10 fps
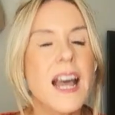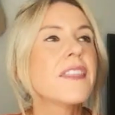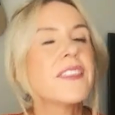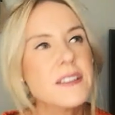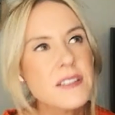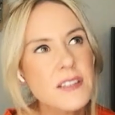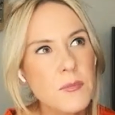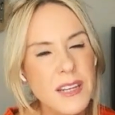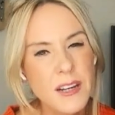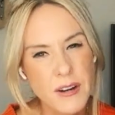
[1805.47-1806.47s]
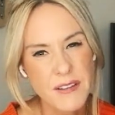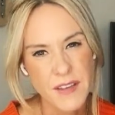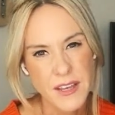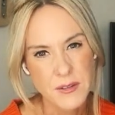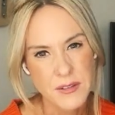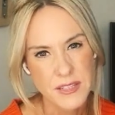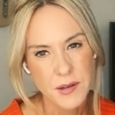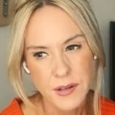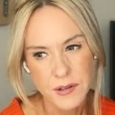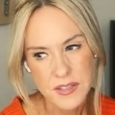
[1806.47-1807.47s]
there's so many great venues out
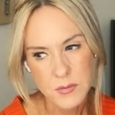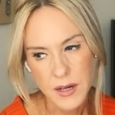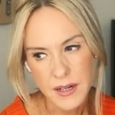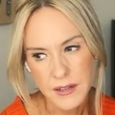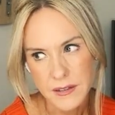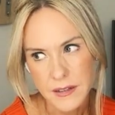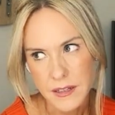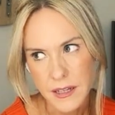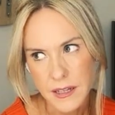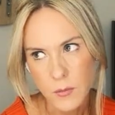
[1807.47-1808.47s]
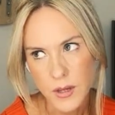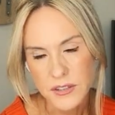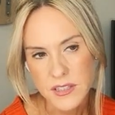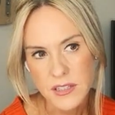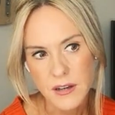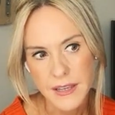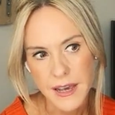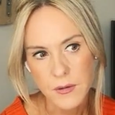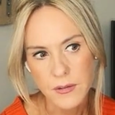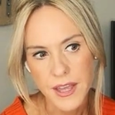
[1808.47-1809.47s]
there as well when you're starting
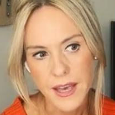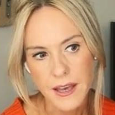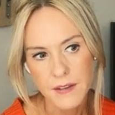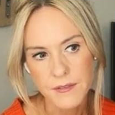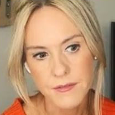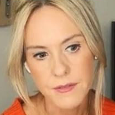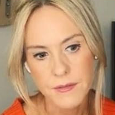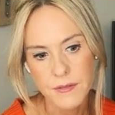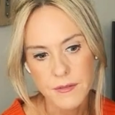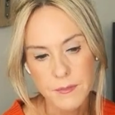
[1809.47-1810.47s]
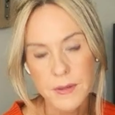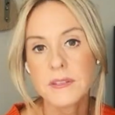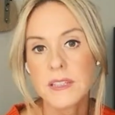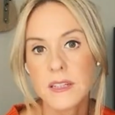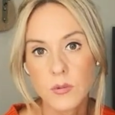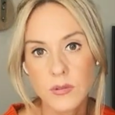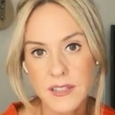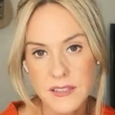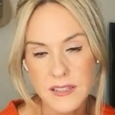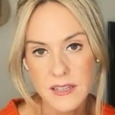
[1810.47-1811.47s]
out that have built-in
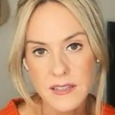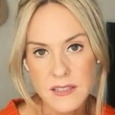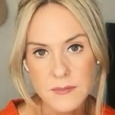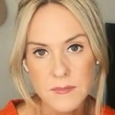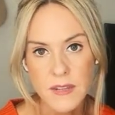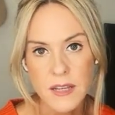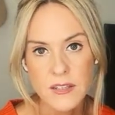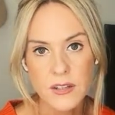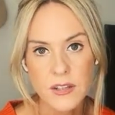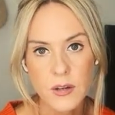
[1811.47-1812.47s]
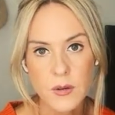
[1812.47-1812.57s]
audiences. So, you know,